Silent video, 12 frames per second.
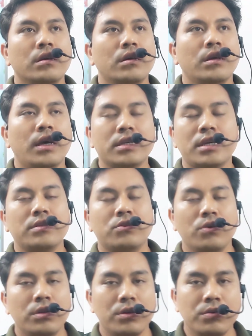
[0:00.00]
as I
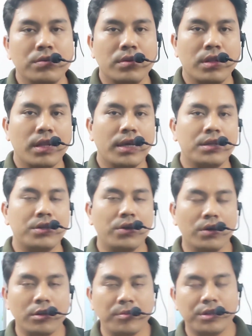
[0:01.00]
told you that
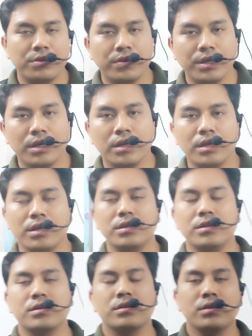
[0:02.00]
trigonometry
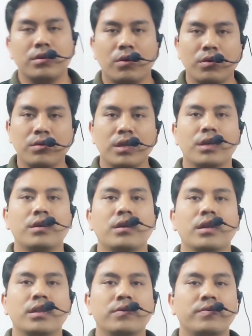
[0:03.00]
is only
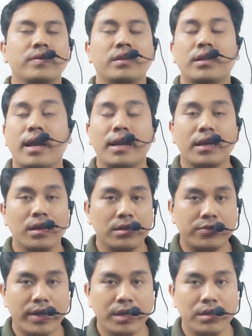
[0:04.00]
related with right angle
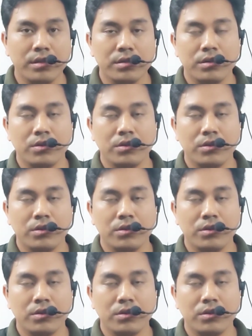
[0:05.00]
triangles.